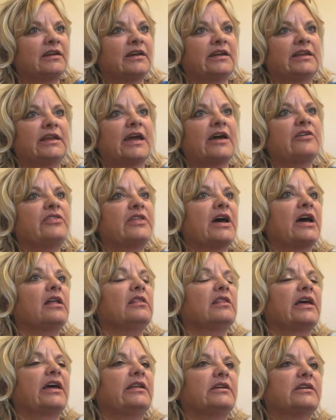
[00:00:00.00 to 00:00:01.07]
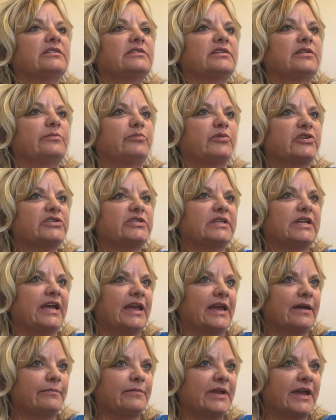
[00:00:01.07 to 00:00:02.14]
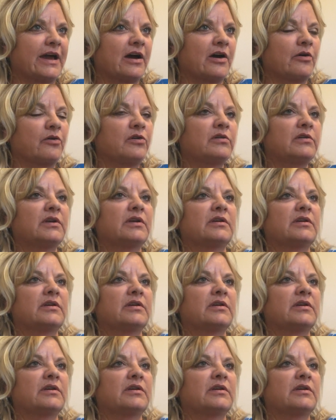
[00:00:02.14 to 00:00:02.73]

and how that led into the person I am now,